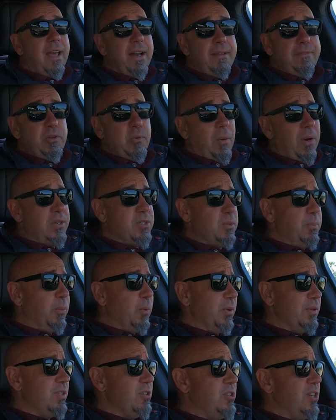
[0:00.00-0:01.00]
And if you want to
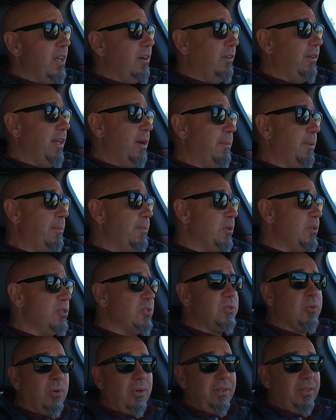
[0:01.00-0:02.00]
support the channel, hit up our merch
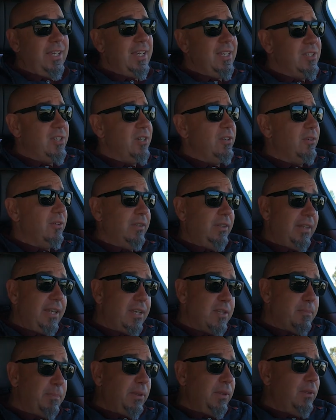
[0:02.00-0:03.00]
store. Links here,
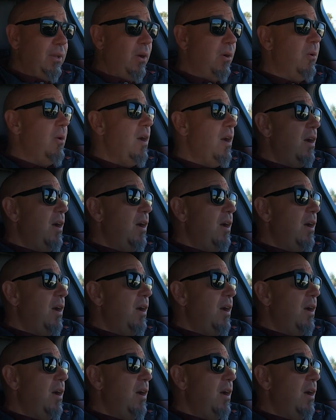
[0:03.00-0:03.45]
links below